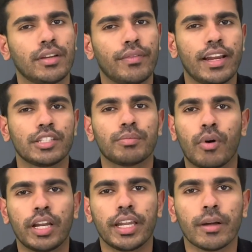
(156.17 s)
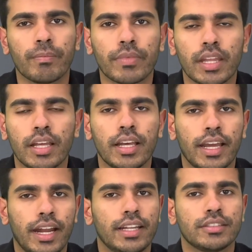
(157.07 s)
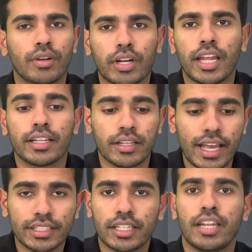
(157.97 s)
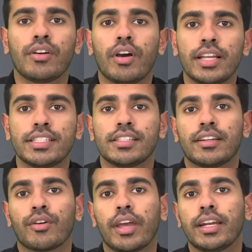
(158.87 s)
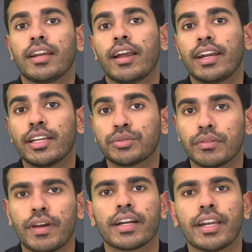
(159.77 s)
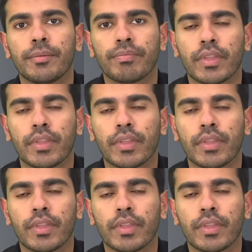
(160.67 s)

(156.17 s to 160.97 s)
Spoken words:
a very small area. It is not like the engineering college is located right next to a factory.